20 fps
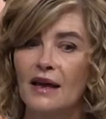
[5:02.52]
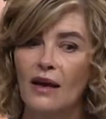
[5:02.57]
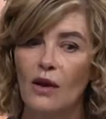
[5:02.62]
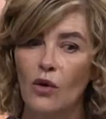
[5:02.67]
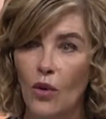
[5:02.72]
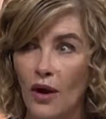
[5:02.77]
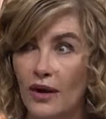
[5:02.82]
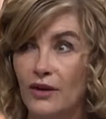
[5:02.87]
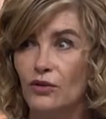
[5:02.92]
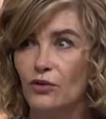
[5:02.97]
at
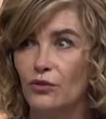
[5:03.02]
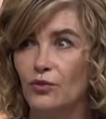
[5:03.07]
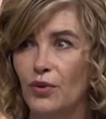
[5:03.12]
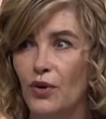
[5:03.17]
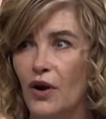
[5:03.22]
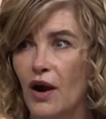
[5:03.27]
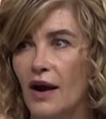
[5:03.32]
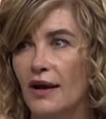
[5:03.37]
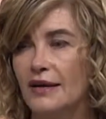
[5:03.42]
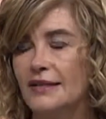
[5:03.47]
quite a good
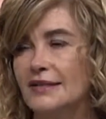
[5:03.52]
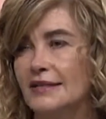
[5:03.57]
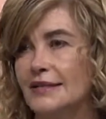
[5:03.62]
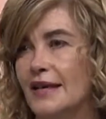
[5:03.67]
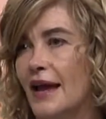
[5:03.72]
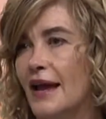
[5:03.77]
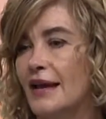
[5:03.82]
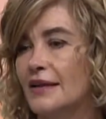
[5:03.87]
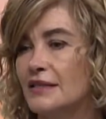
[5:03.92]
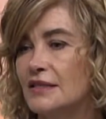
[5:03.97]
price,
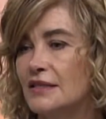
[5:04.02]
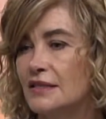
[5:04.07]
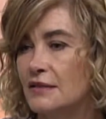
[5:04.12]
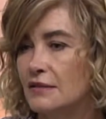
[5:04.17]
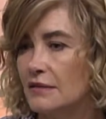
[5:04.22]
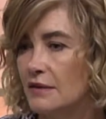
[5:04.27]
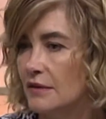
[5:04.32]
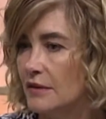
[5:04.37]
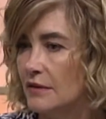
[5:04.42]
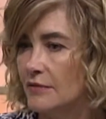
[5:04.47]
and
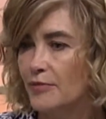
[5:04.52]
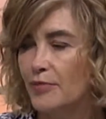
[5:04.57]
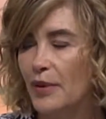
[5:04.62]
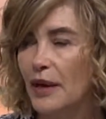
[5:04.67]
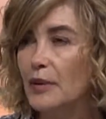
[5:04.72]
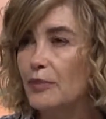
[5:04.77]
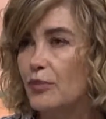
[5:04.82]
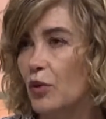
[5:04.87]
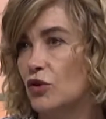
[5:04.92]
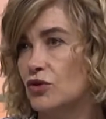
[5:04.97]

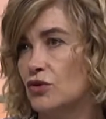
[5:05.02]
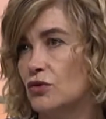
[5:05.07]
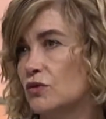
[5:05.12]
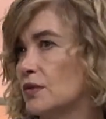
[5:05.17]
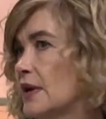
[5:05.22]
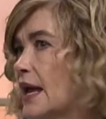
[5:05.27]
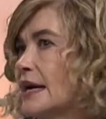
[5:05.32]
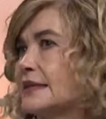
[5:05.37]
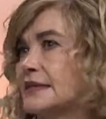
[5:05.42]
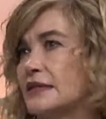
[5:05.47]
big bottle
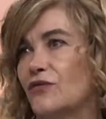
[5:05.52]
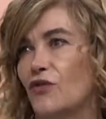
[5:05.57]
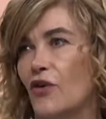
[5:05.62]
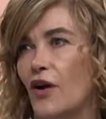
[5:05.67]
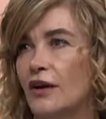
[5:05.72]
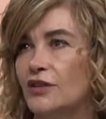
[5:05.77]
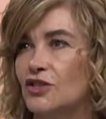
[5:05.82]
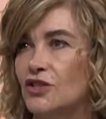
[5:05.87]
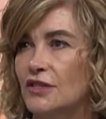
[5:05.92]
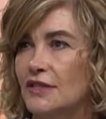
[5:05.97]
lasts for
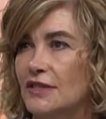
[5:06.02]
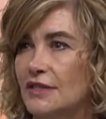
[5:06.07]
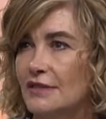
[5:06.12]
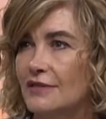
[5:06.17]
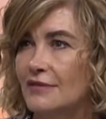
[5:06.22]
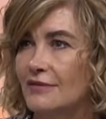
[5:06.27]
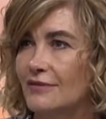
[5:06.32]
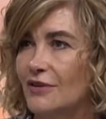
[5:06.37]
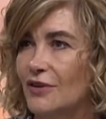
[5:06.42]
ages.